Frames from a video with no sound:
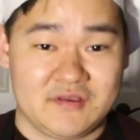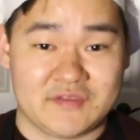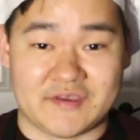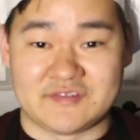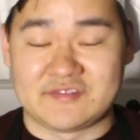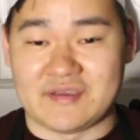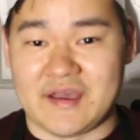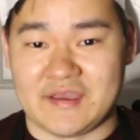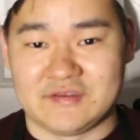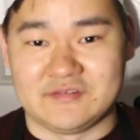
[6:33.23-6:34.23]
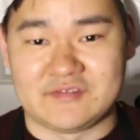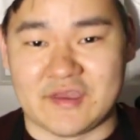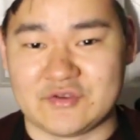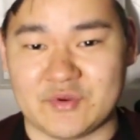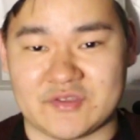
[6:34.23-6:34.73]
like side
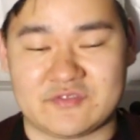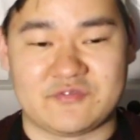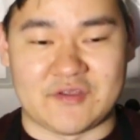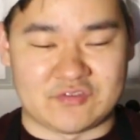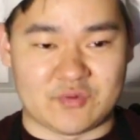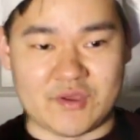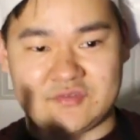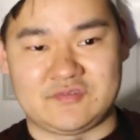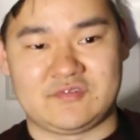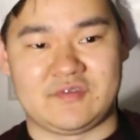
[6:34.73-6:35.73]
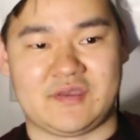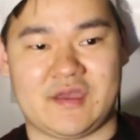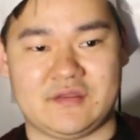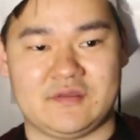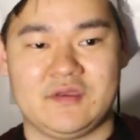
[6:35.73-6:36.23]
quests, fetch quests to
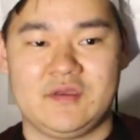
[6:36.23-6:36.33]
get